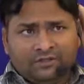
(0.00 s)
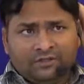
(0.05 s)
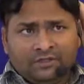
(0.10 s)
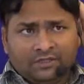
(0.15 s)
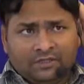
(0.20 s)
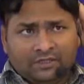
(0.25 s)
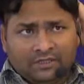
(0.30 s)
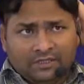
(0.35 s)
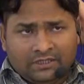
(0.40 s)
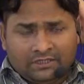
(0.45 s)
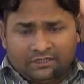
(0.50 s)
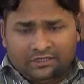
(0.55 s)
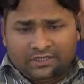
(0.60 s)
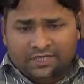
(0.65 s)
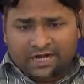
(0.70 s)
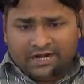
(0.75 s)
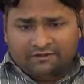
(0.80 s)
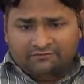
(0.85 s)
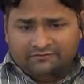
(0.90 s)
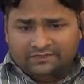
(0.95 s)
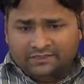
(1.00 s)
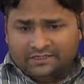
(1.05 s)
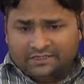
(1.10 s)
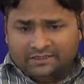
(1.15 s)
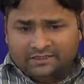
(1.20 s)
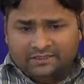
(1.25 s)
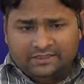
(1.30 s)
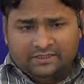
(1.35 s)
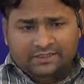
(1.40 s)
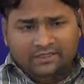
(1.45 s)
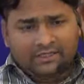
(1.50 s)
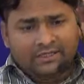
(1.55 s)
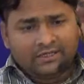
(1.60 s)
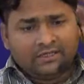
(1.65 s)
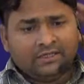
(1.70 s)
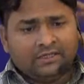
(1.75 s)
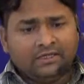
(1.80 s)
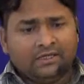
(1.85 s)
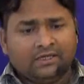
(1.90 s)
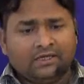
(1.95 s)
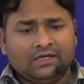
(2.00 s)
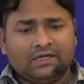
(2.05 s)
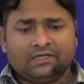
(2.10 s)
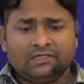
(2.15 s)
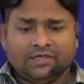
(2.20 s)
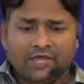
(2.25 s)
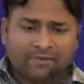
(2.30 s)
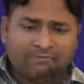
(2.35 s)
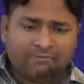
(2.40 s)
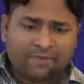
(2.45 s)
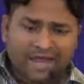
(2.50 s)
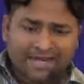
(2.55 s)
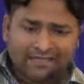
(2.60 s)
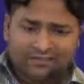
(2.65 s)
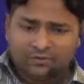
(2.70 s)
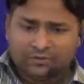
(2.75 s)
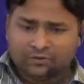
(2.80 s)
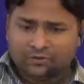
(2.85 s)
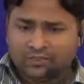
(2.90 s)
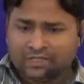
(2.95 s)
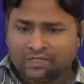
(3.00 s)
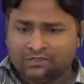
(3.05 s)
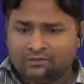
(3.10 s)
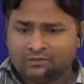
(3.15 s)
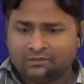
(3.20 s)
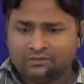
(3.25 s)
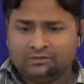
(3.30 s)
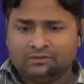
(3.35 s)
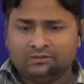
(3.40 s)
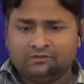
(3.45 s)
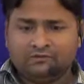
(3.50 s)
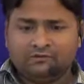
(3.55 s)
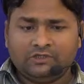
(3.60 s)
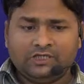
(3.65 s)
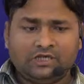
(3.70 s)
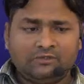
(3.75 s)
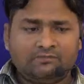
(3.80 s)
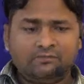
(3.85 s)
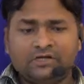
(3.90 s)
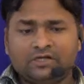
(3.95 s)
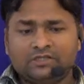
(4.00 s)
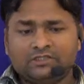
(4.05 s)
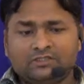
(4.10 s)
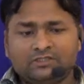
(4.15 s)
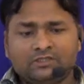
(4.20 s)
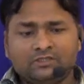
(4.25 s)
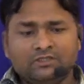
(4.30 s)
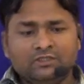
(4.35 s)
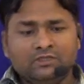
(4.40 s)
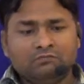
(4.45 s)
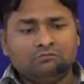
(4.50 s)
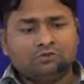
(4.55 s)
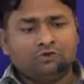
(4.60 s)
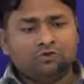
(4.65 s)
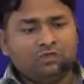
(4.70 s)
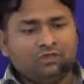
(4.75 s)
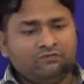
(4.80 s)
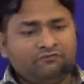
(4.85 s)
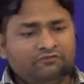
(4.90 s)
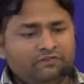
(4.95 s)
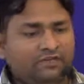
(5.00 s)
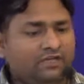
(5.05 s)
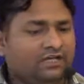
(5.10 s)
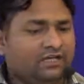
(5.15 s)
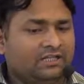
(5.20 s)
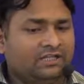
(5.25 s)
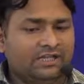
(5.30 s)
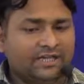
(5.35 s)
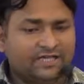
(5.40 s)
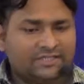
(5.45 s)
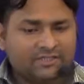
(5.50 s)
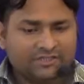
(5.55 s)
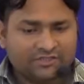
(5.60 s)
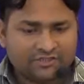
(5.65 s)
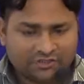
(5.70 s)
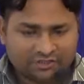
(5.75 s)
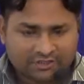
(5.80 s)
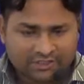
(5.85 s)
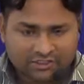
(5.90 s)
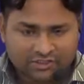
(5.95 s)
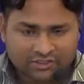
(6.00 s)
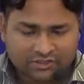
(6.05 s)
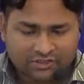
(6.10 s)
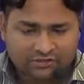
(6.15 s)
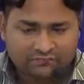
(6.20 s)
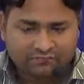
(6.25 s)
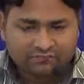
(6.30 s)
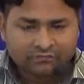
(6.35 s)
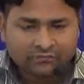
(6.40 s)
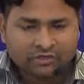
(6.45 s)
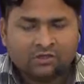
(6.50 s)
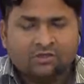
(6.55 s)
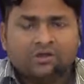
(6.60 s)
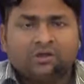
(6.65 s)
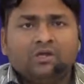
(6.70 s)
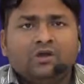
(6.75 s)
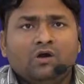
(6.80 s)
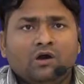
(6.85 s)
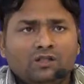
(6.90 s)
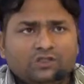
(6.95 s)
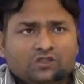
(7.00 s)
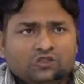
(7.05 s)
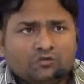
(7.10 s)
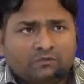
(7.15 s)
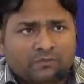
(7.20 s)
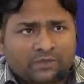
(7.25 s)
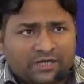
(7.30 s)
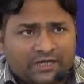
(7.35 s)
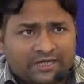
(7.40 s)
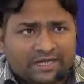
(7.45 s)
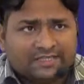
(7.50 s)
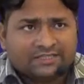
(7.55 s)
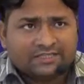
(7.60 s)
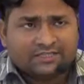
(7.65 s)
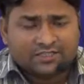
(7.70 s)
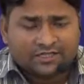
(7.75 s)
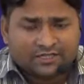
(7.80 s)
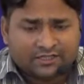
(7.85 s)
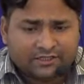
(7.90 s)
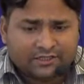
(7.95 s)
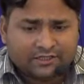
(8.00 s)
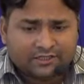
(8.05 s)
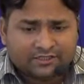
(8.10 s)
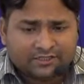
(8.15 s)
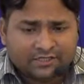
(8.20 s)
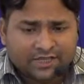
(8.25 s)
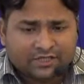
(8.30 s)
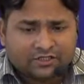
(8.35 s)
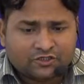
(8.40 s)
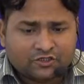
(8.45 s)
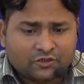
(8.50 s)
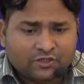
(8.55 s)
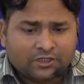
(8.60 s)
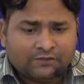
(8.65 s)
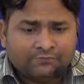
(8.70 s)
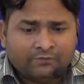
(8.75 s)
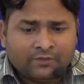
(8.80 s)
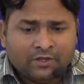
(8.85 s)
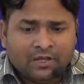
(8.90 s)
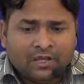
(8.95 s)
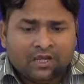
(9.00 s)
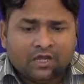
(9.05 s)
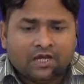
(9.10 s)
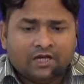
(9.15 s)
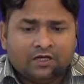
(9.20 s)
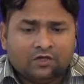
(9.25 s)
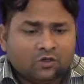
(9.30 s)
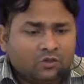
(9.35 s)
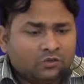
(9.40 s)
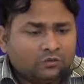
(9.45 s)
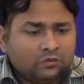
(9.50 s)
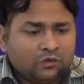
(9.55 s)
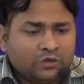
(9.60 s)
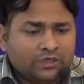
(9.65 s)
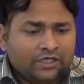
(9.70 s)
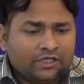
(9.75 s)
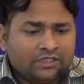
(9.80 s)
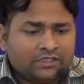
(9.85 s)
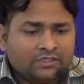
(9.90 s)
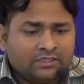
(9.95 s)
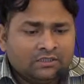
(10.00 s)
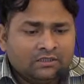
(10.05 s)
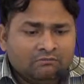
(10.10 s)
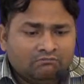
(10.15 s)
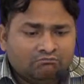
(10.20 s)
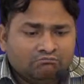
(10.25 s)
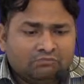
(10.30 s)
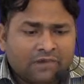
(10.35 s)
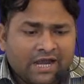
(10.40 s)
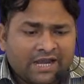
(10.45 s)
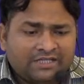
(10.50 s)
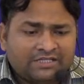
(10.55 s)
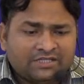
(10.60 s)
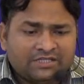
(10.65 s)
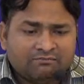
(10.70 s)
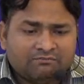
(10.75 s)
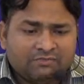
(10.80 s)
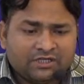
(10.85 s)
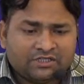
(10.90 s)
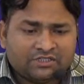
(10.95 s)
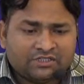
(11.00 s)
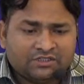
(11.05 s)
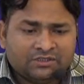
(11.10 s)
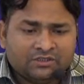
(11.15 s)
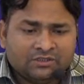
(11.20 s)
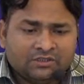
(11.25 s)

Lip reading: thereafter he came back to London, where he worked prolifically as a journalist. He also worked as a journalist actually, and known for his biting wit,